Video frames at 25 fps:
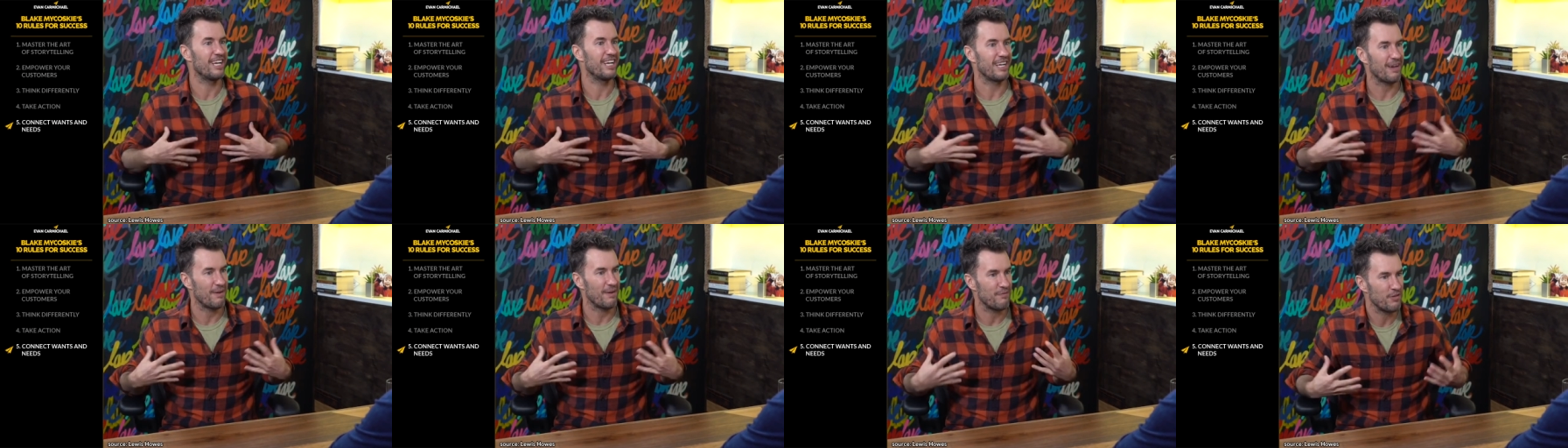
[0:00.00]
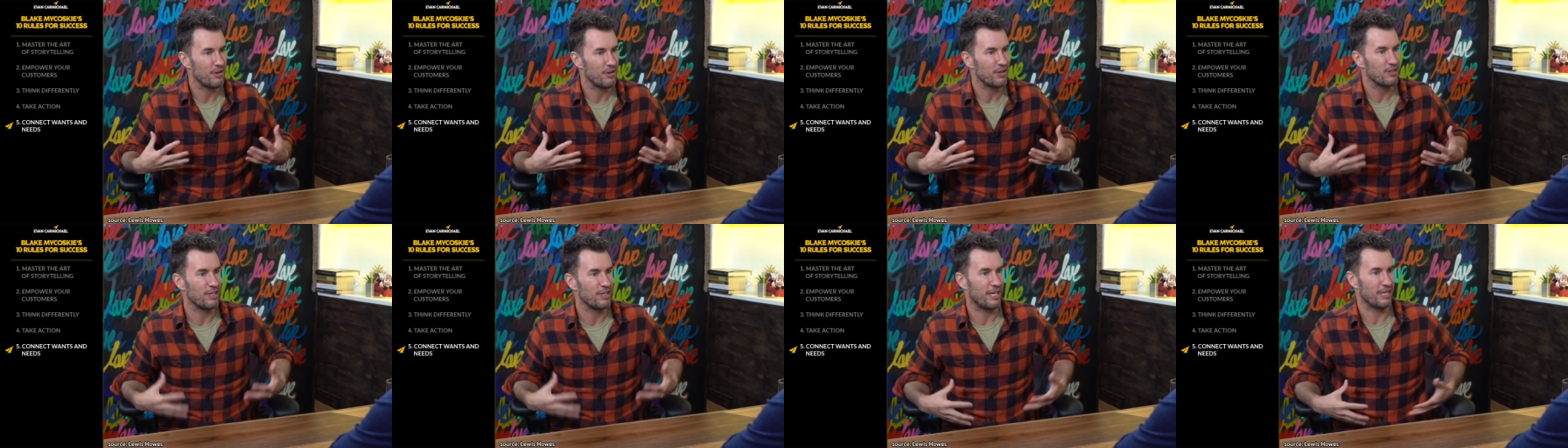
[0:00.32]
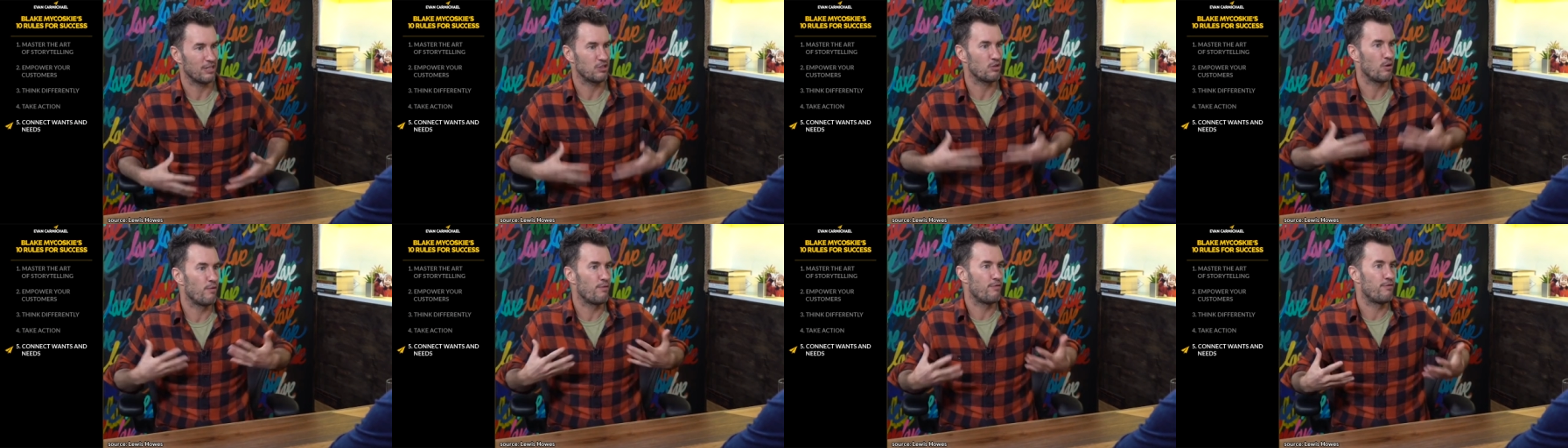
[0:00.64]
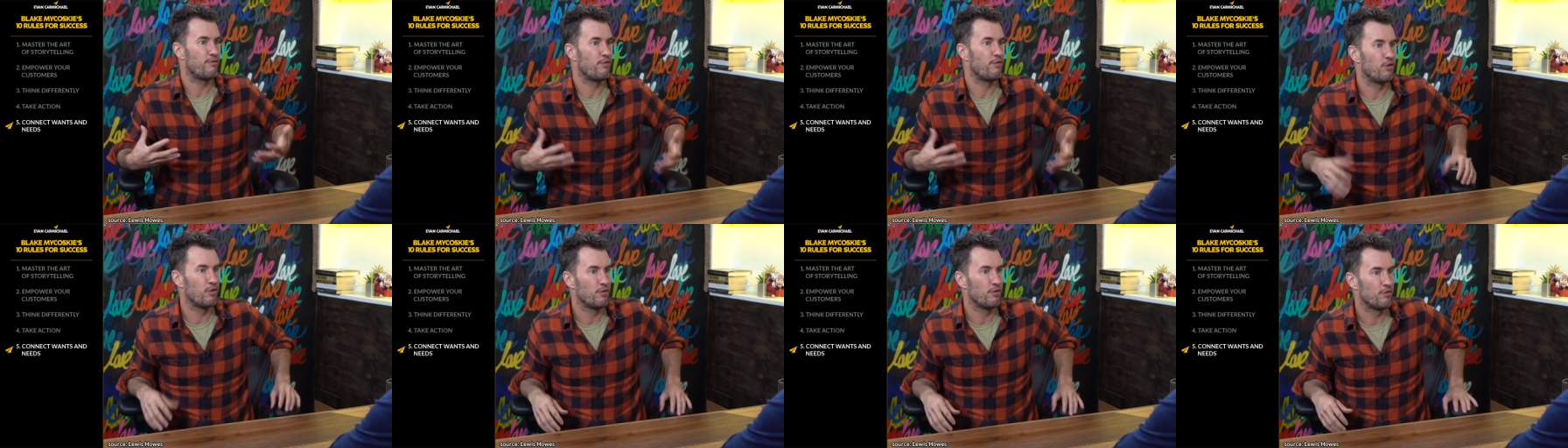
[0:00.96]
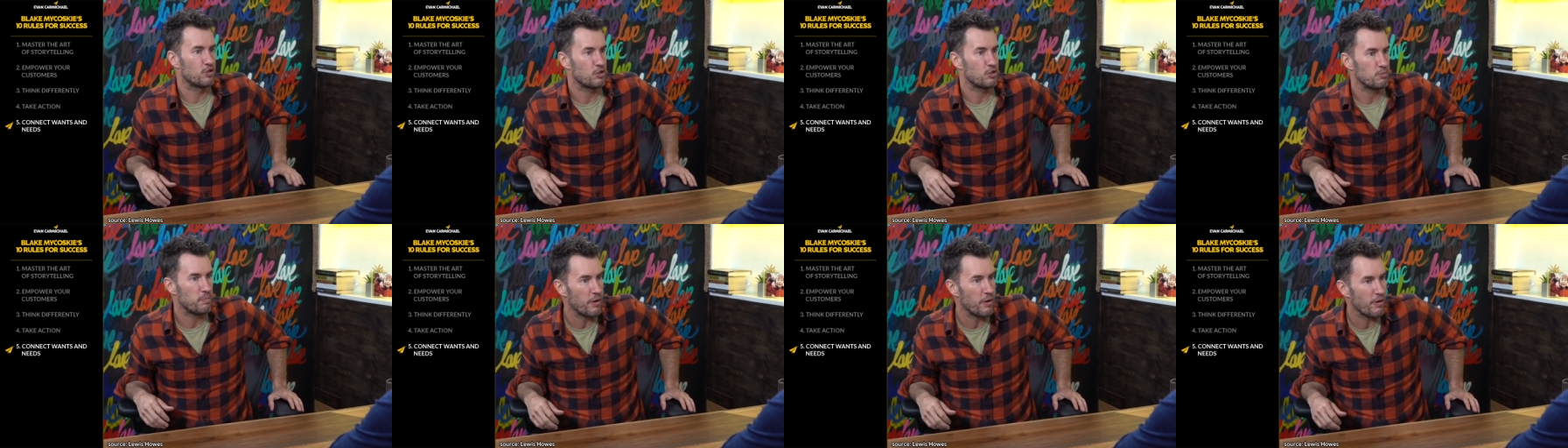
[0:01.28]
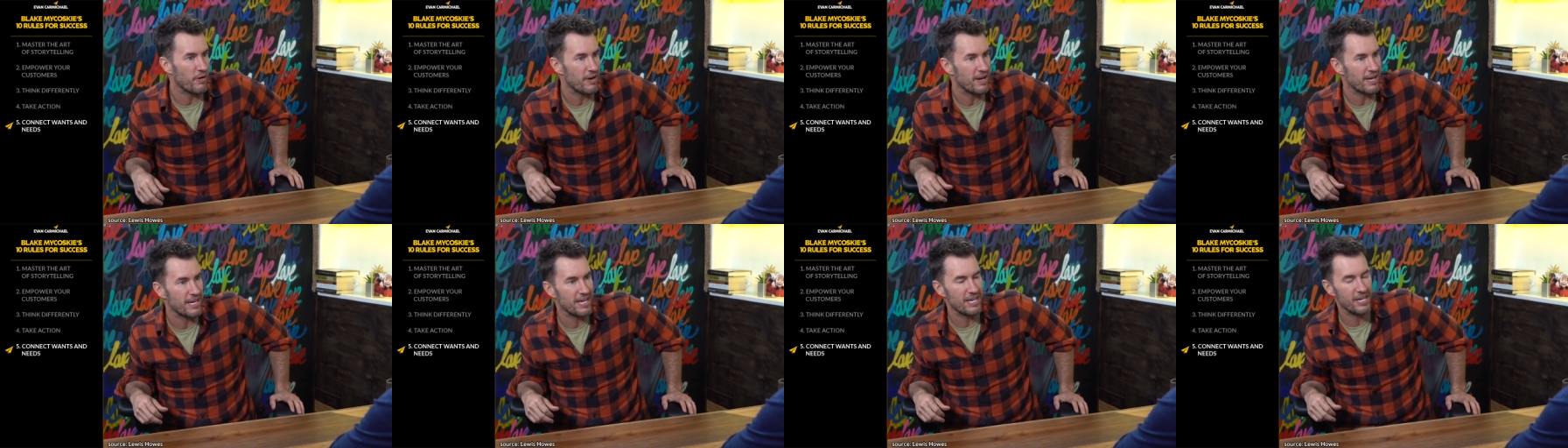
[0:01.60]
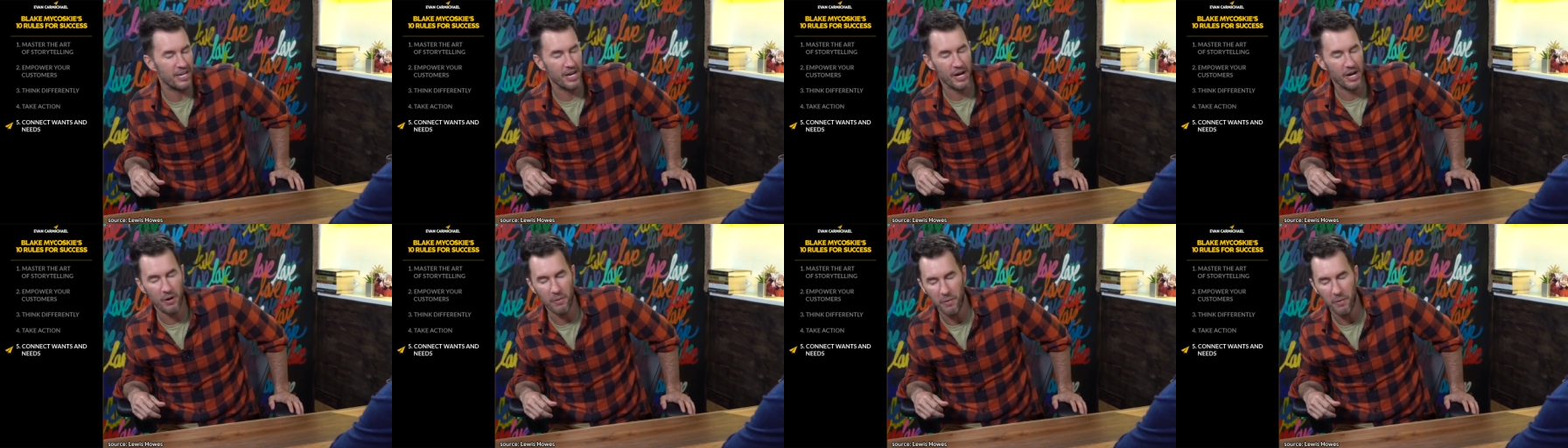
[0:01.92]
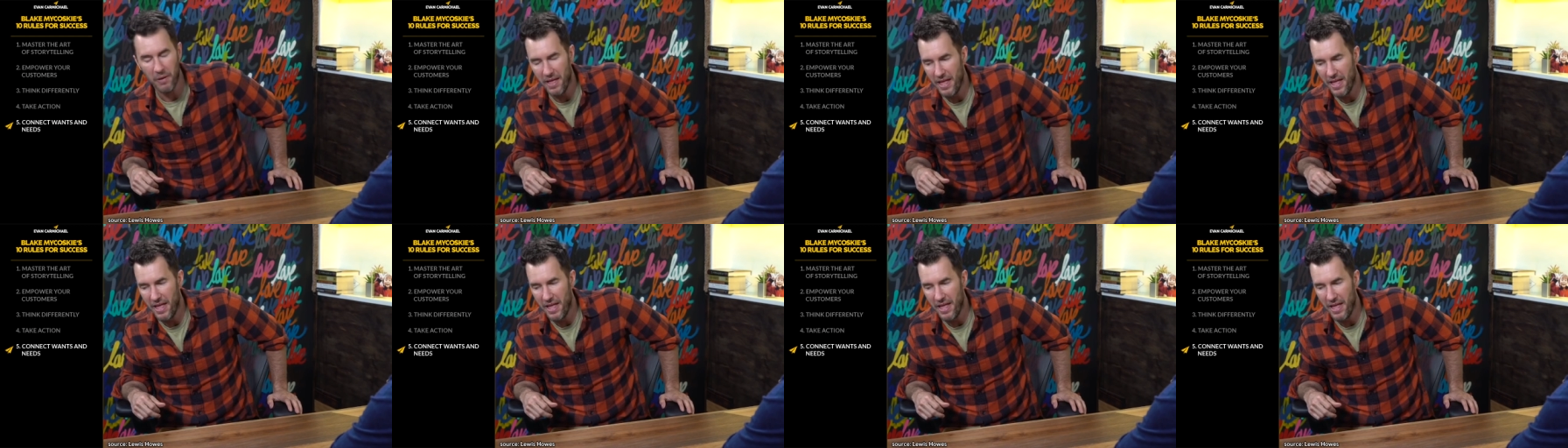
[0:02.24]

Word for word: Like, I felt like so full of spirit, you know?